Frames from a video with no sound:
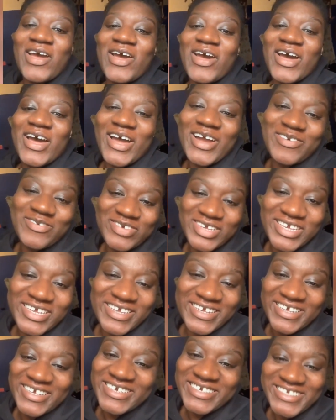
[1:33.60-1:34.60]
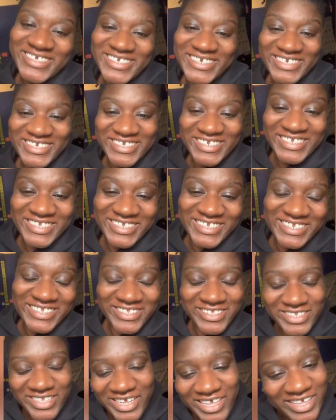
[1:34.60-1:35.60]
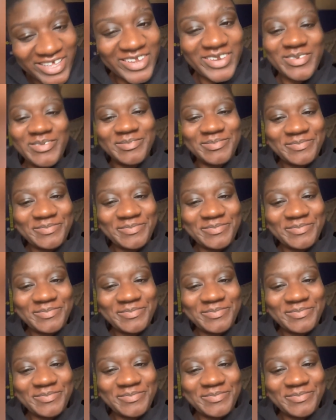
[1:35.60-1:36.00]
Are we here? Good.